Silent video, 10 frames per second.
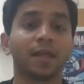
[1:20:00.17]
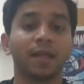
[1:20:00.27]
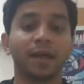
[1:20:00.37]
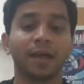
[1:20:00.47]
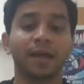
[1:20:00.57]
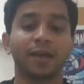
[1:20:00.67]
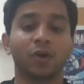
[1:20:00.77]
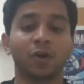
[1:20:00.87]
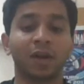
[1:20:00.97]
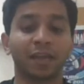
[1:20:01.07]
in.
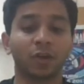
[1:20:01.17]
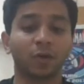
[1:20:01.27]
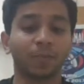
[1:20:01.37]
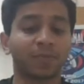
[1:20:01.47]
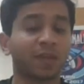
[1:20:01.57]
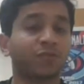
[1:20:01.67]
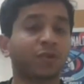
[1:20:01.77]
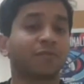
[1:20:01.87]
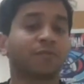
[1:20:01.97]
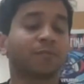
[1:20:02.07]
And, or like, you know,
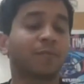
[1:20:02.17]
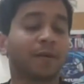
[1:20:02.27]
if you have,